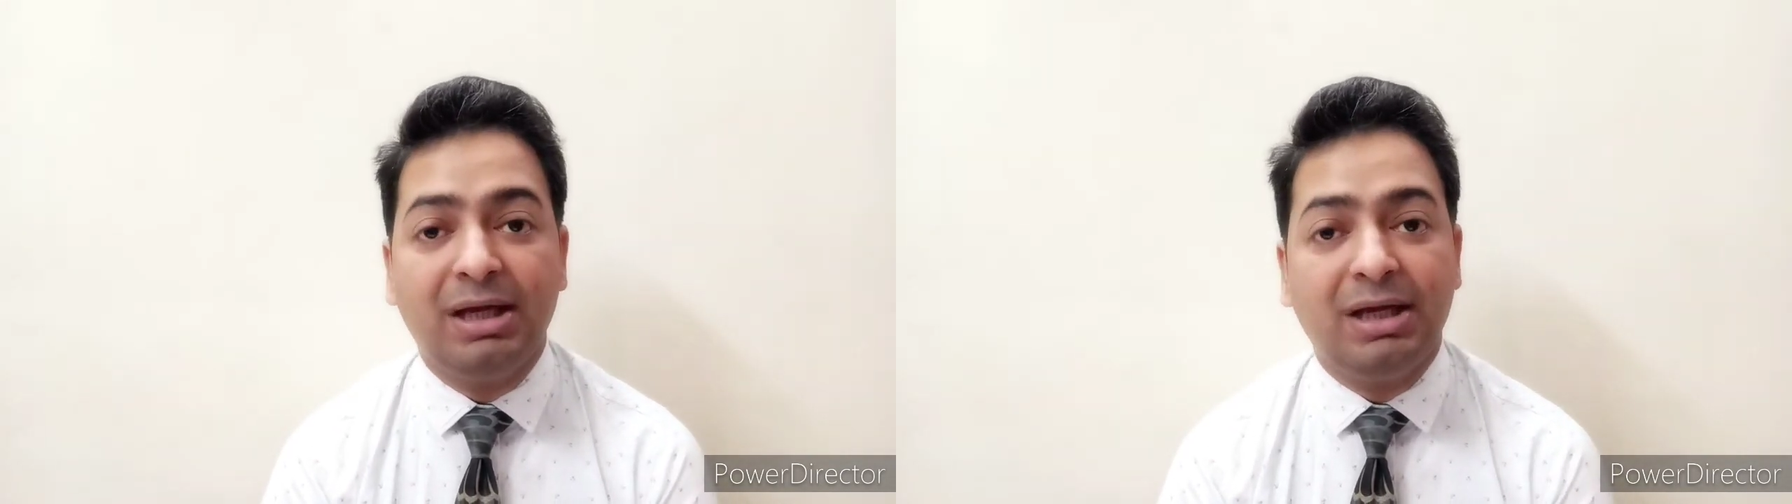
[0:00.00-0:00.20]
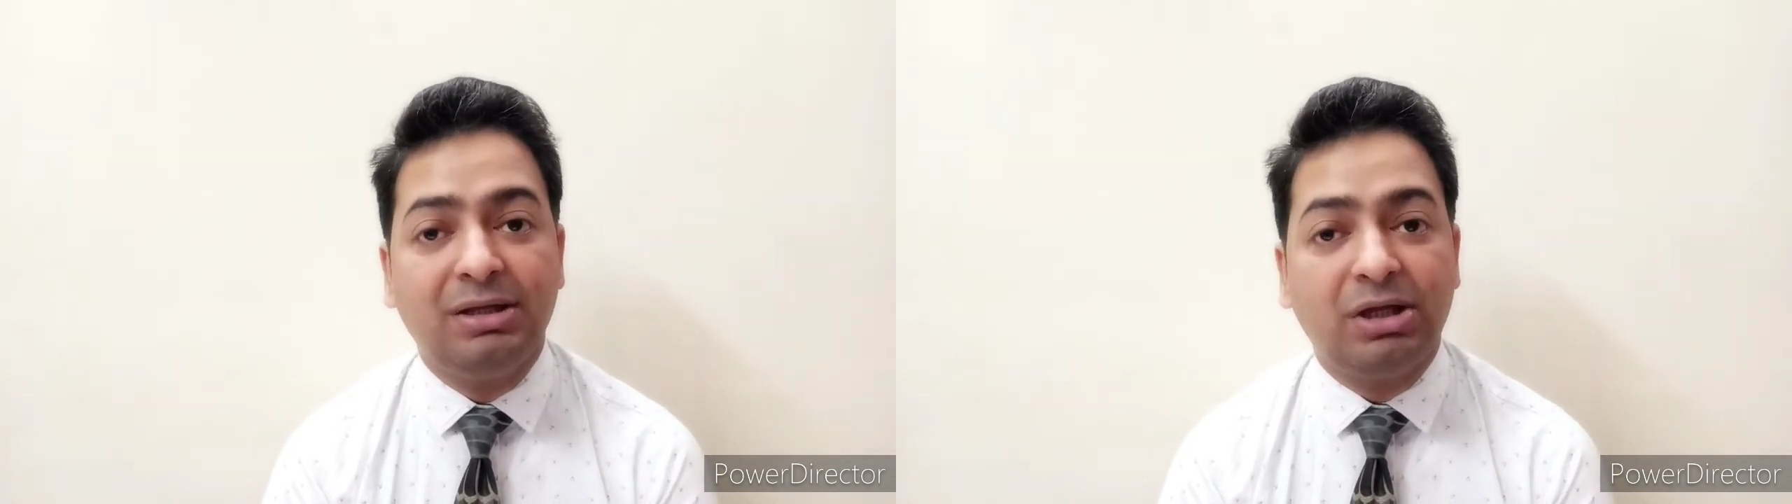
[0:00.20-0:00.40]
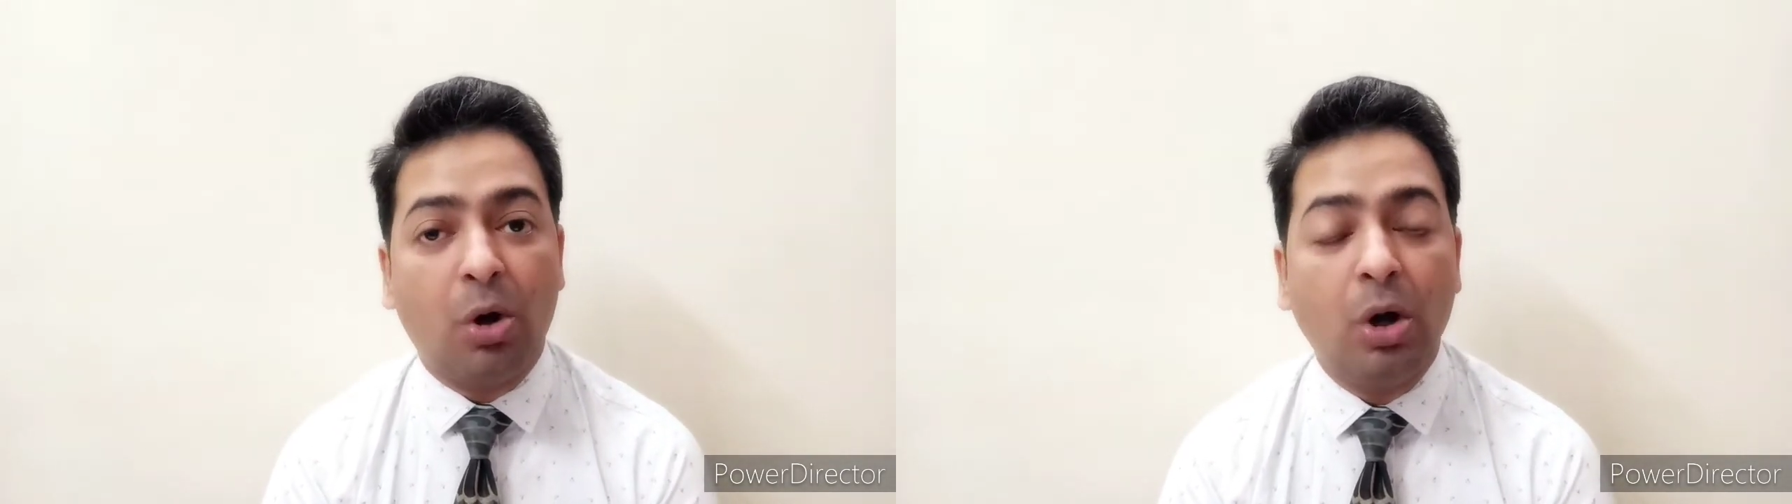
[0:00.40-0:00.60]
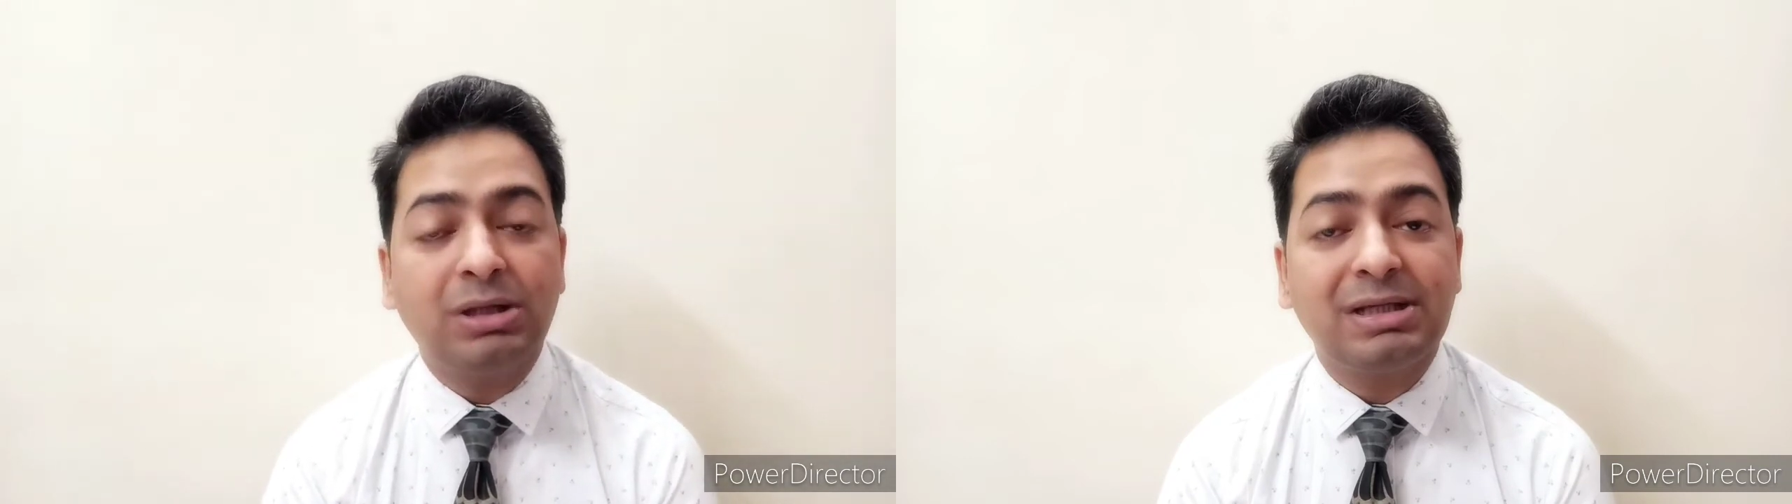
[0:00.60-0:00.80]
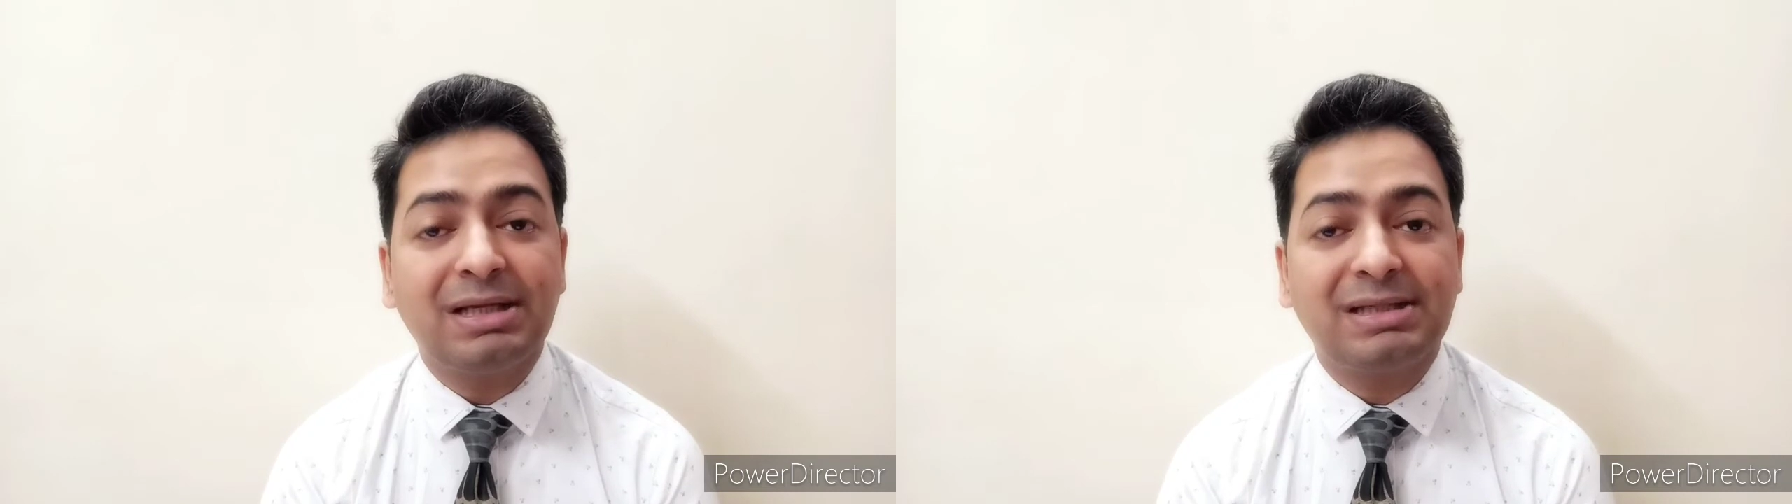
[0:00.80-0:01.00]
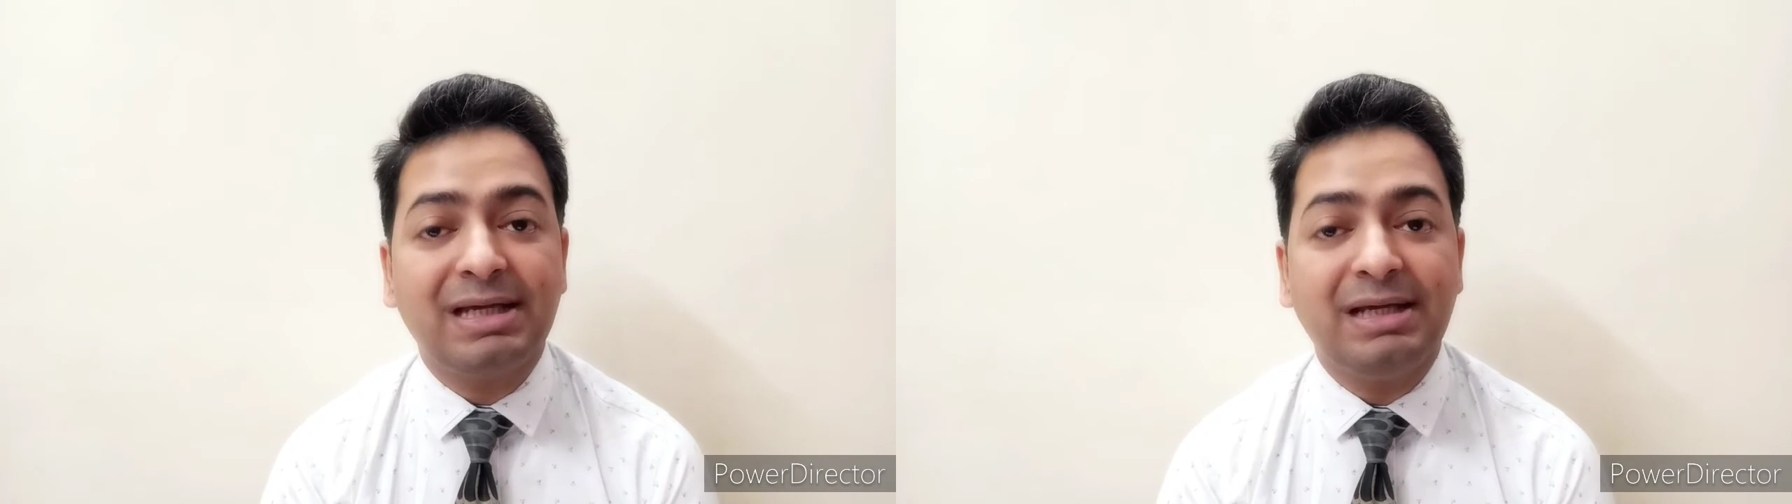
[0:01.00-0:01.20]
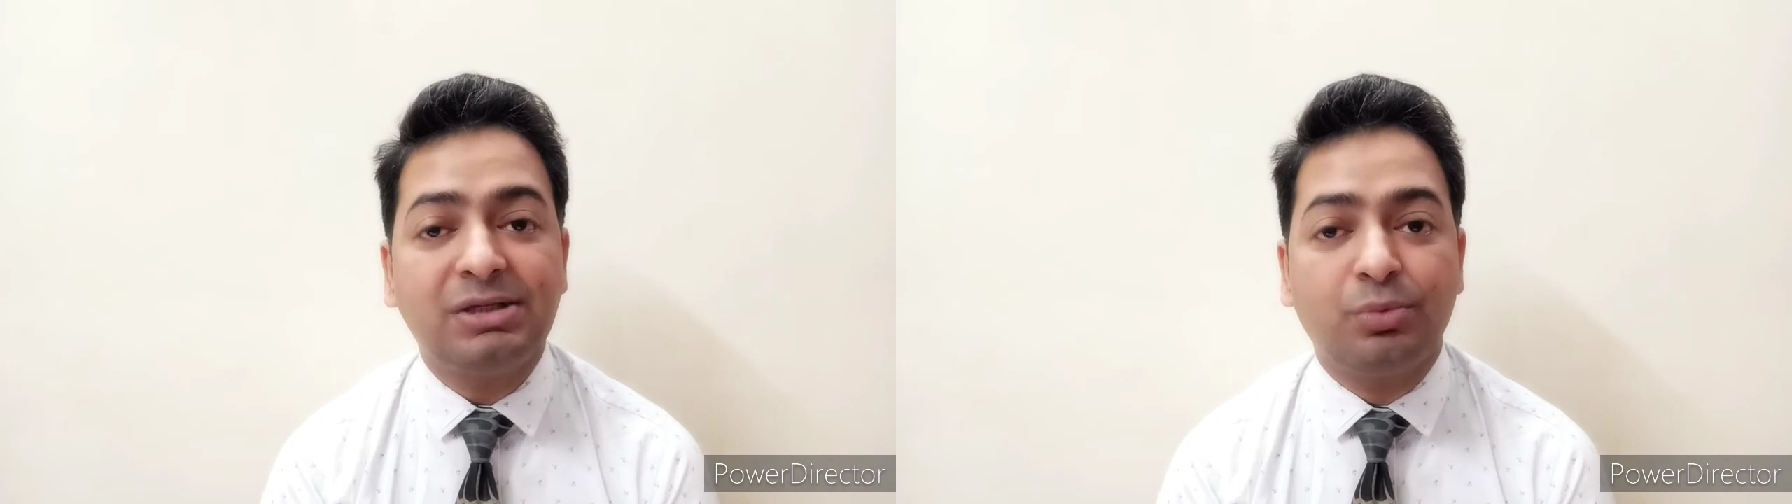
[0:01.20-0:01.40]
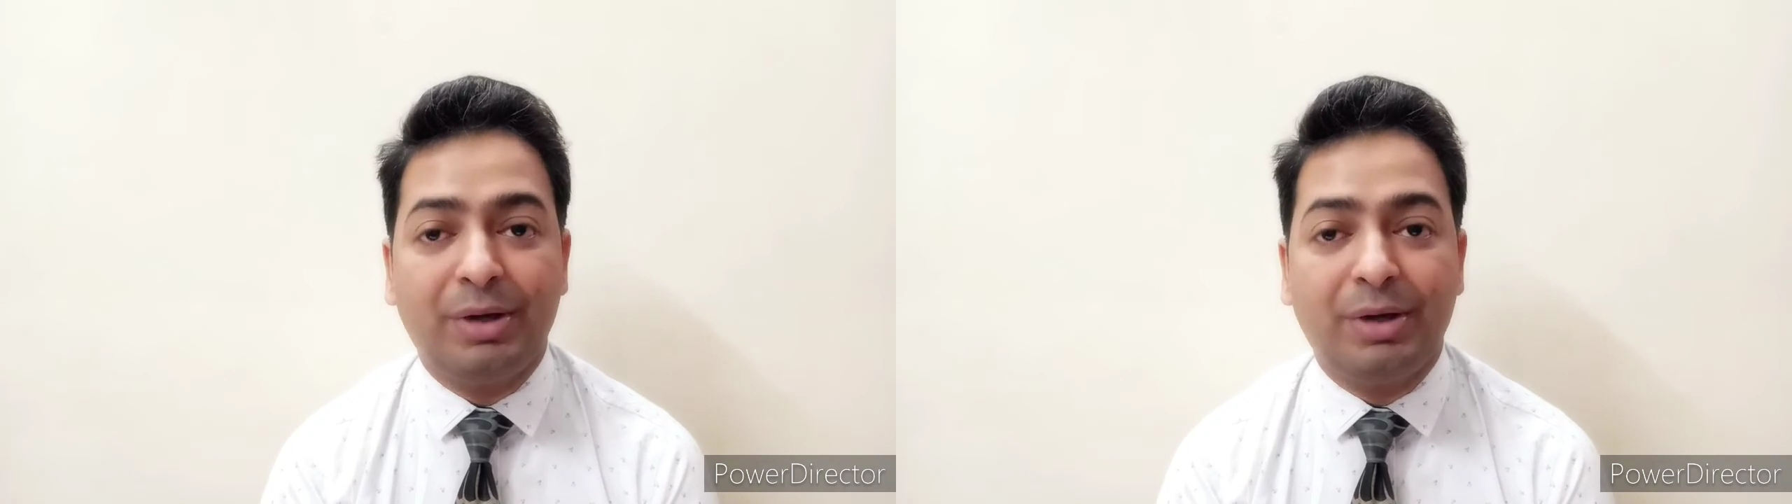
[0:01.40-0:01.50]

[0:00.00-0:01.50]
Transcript: in all the states